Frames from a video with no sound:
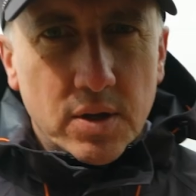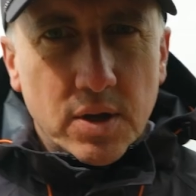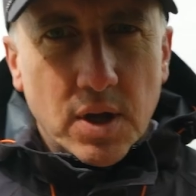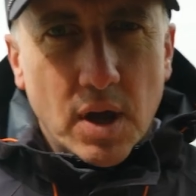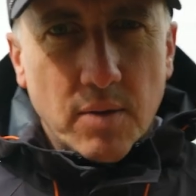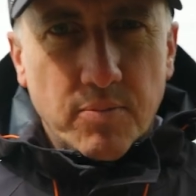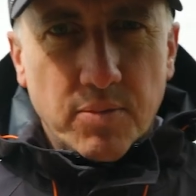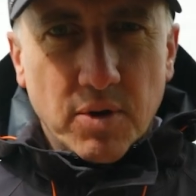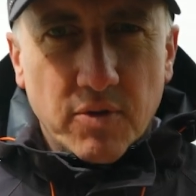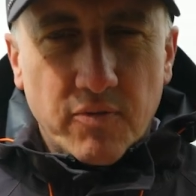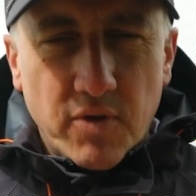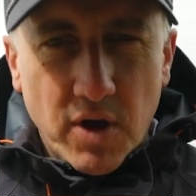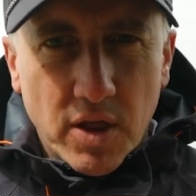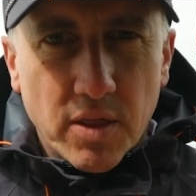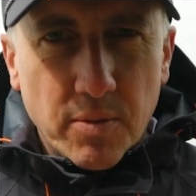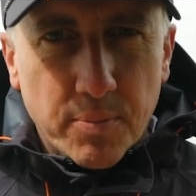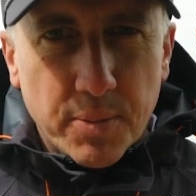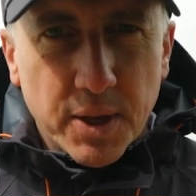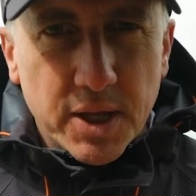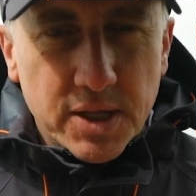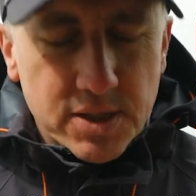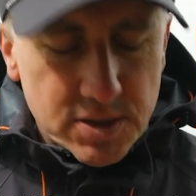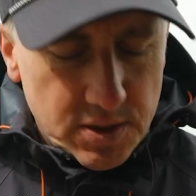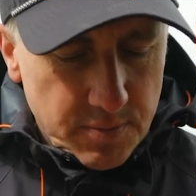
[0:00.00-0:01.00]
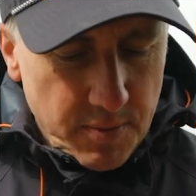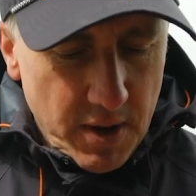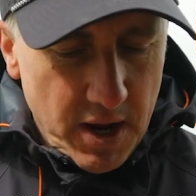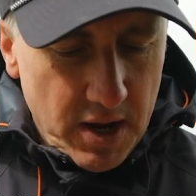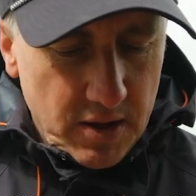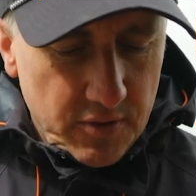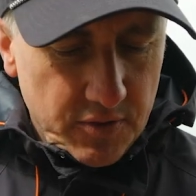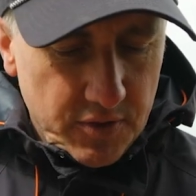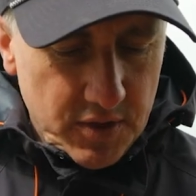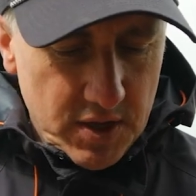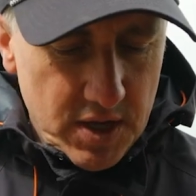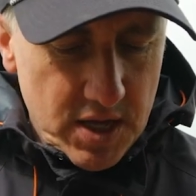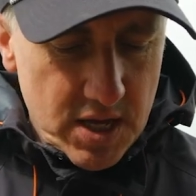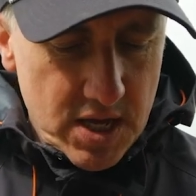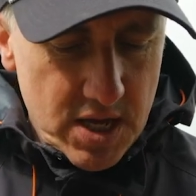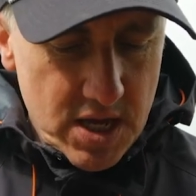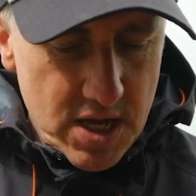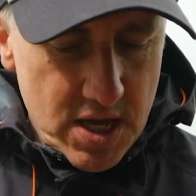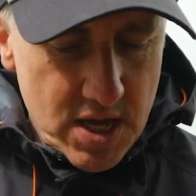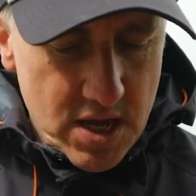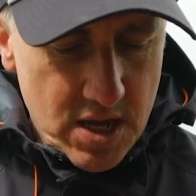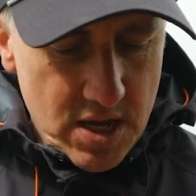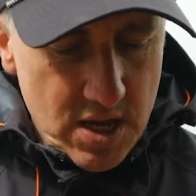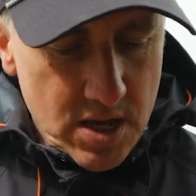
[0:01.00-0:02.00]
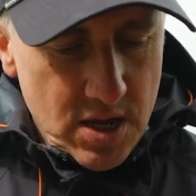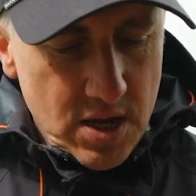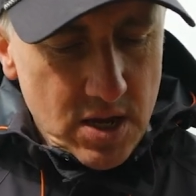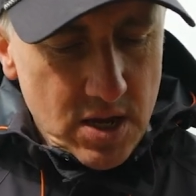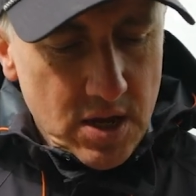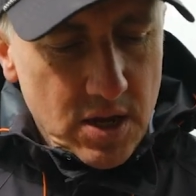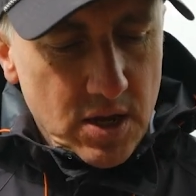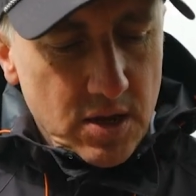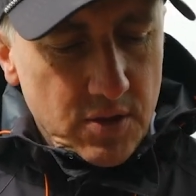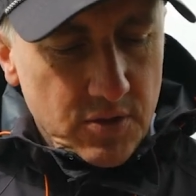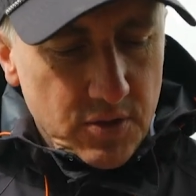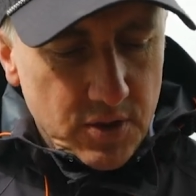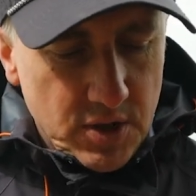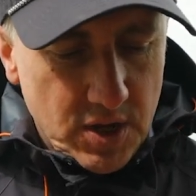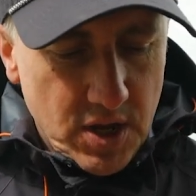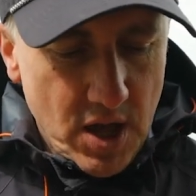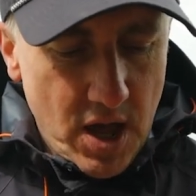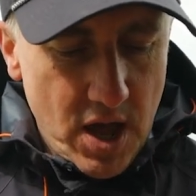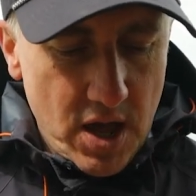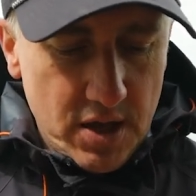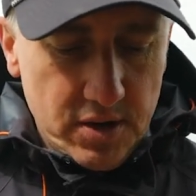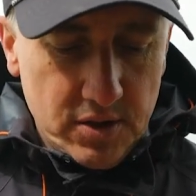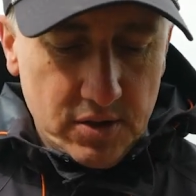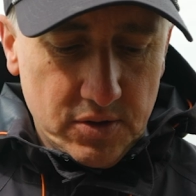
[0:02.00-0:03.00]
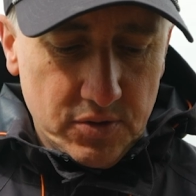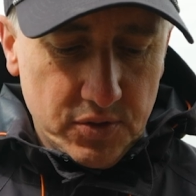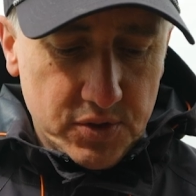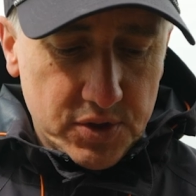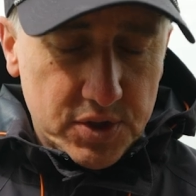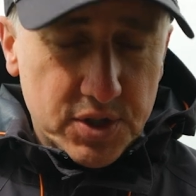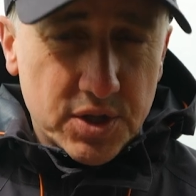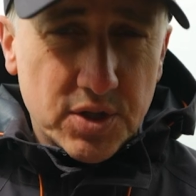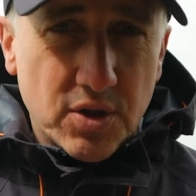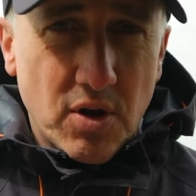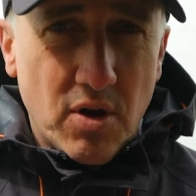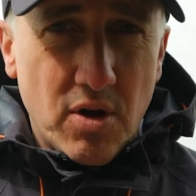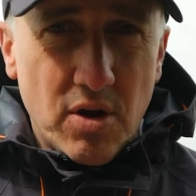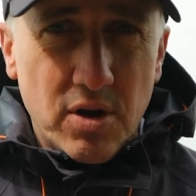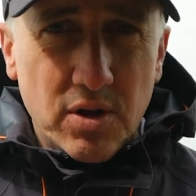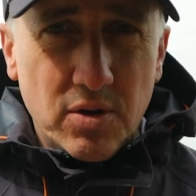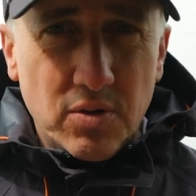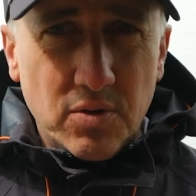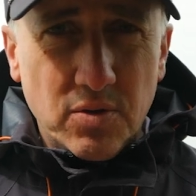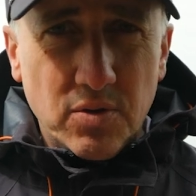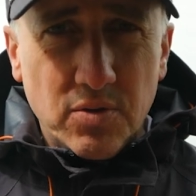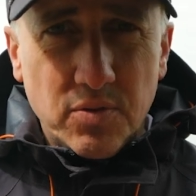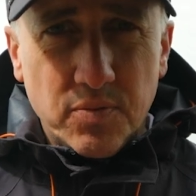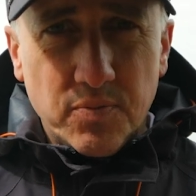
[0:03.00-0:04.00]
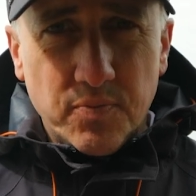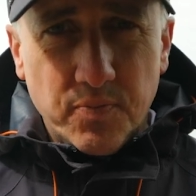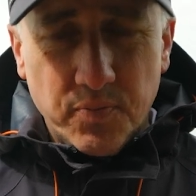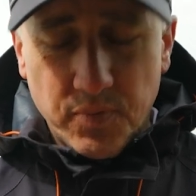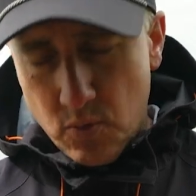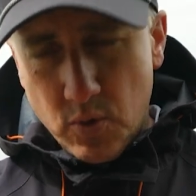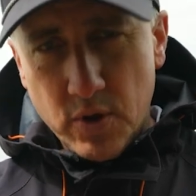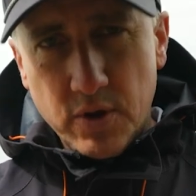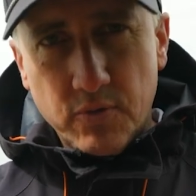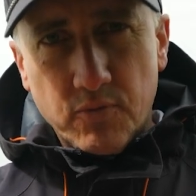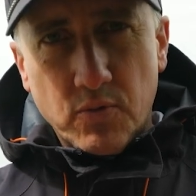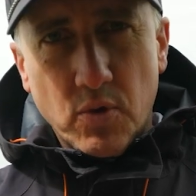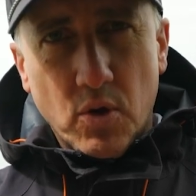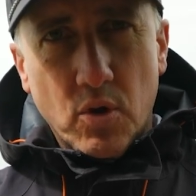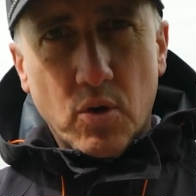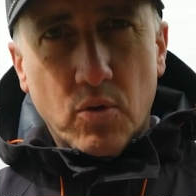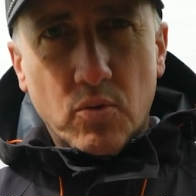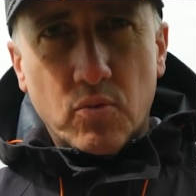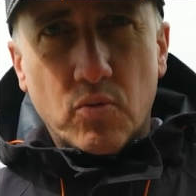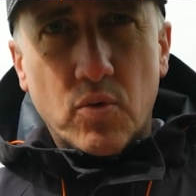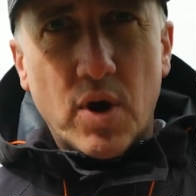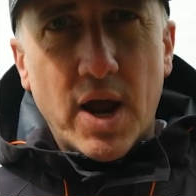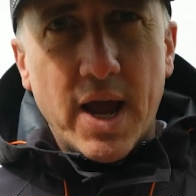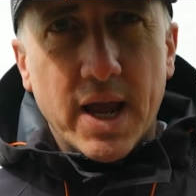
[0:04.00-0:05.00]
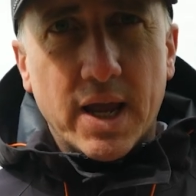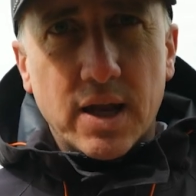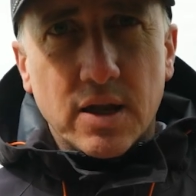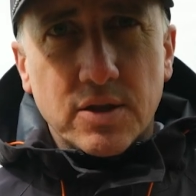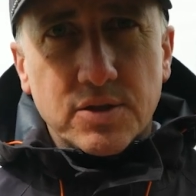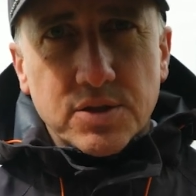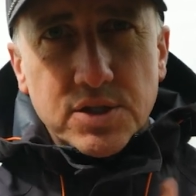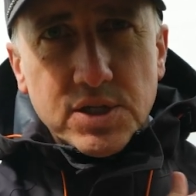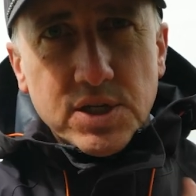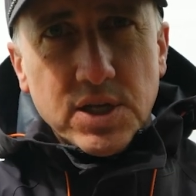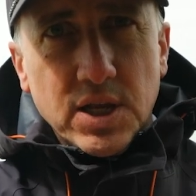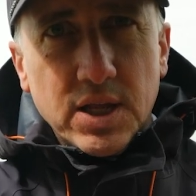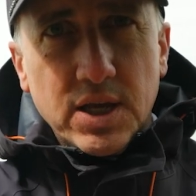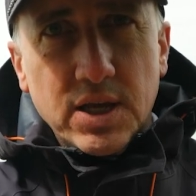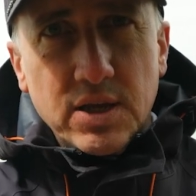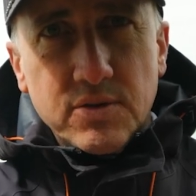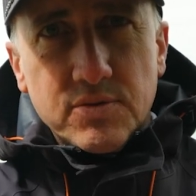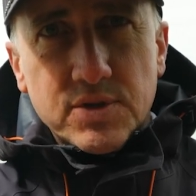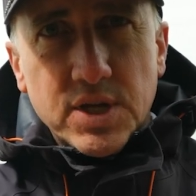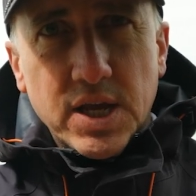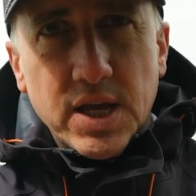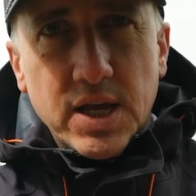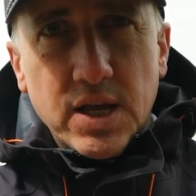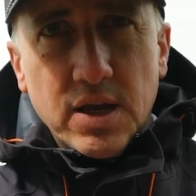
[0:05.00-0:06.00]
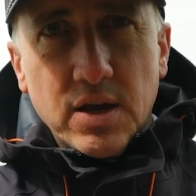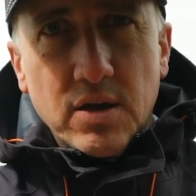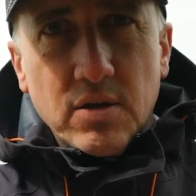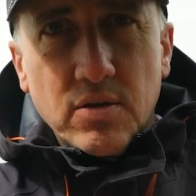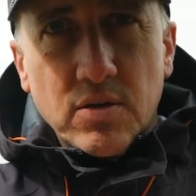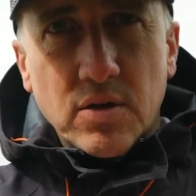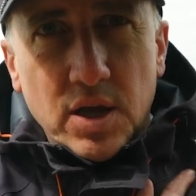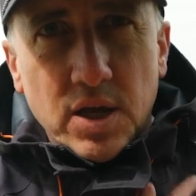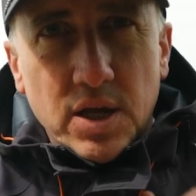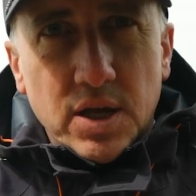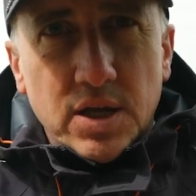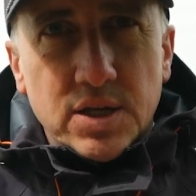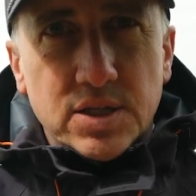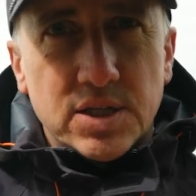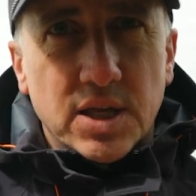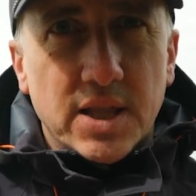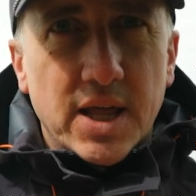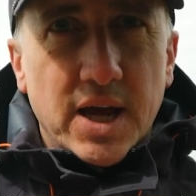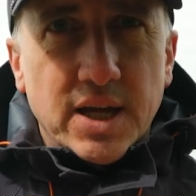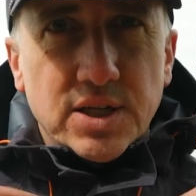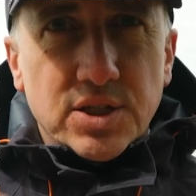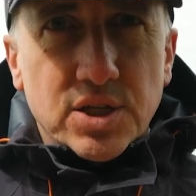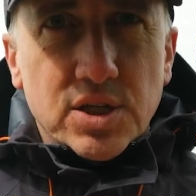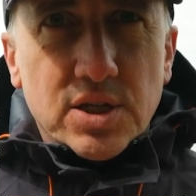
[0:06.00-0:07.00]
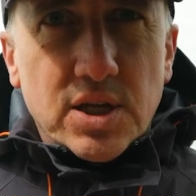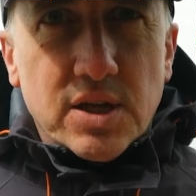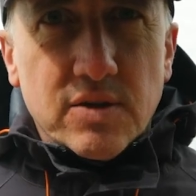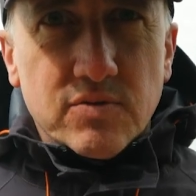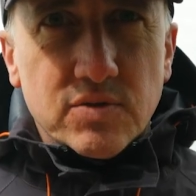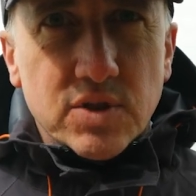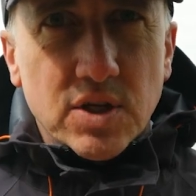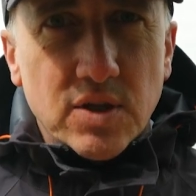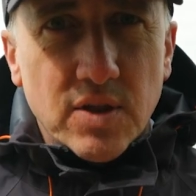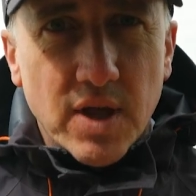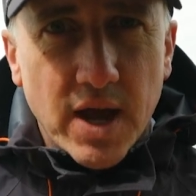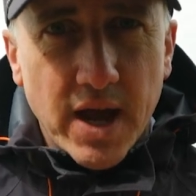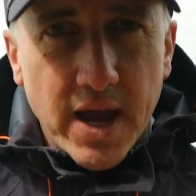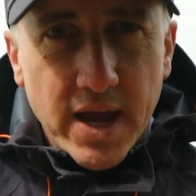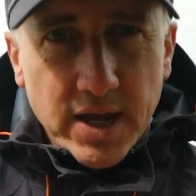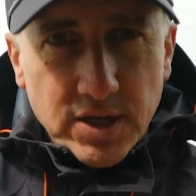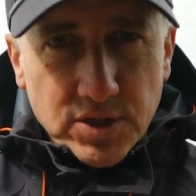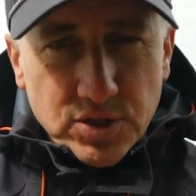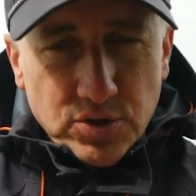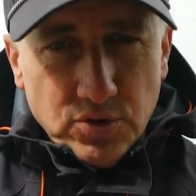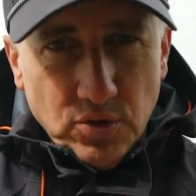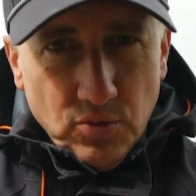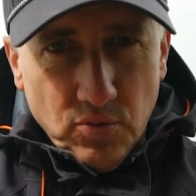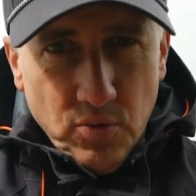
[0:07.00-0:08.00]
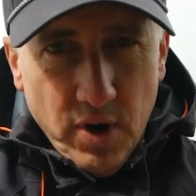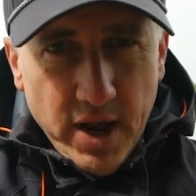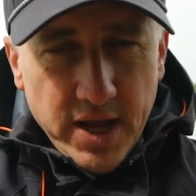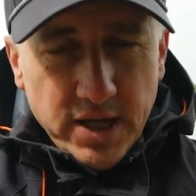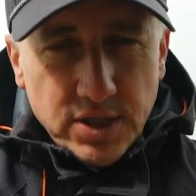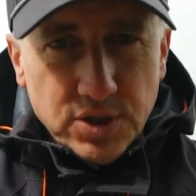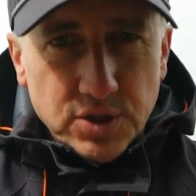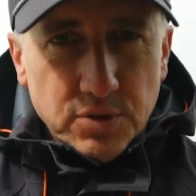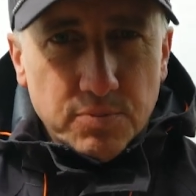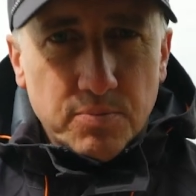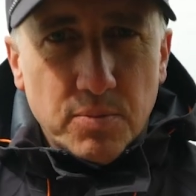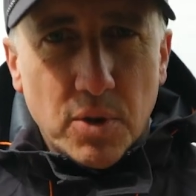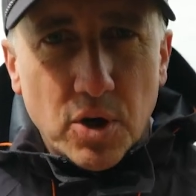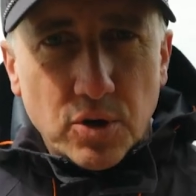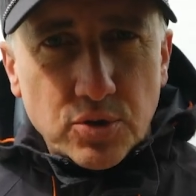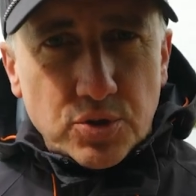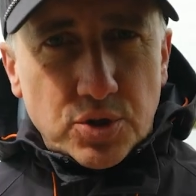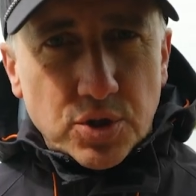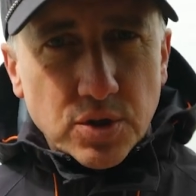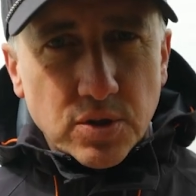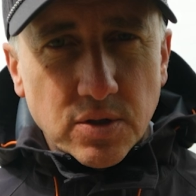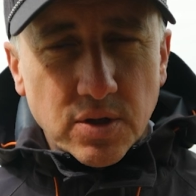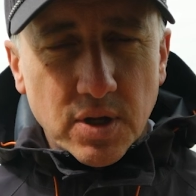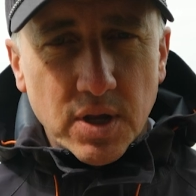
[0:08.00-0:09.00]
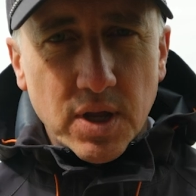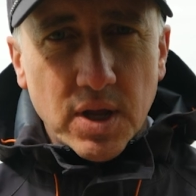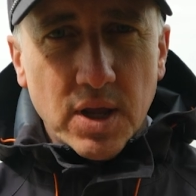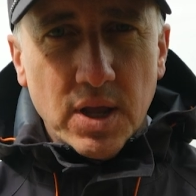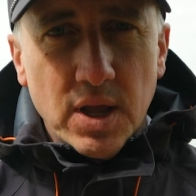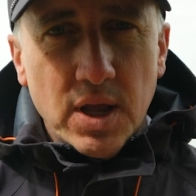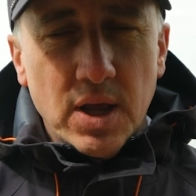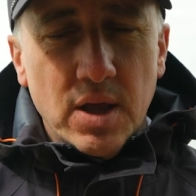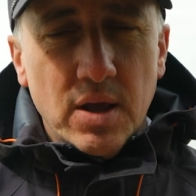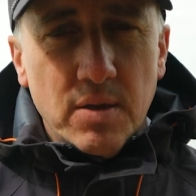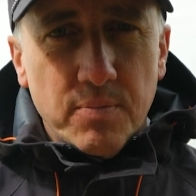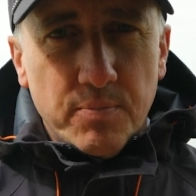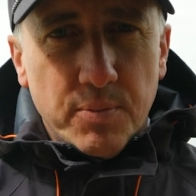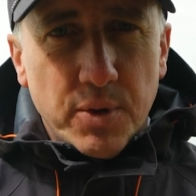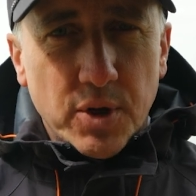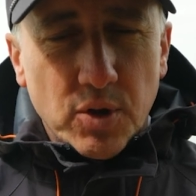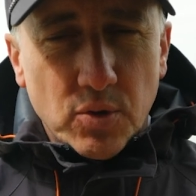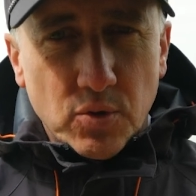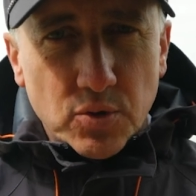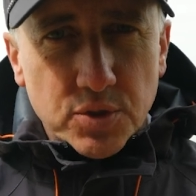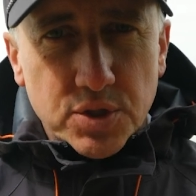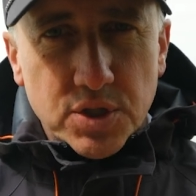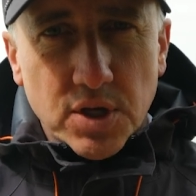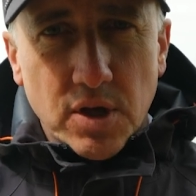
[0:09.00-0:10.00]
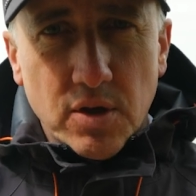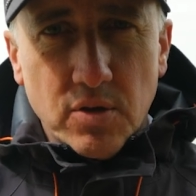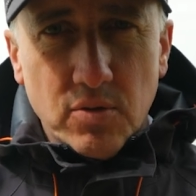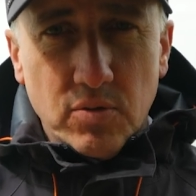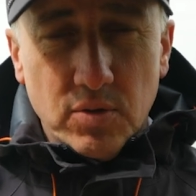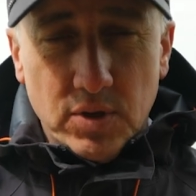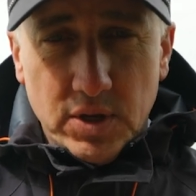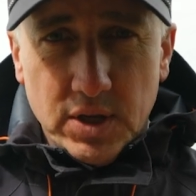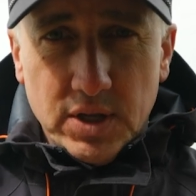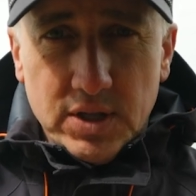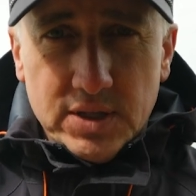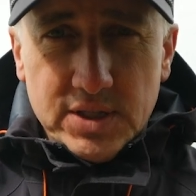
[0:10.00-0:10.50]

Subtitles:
A couple of other bits about the cut and the style. We've got raglan sleeves here, so that just gives you that extra range of motion, but also in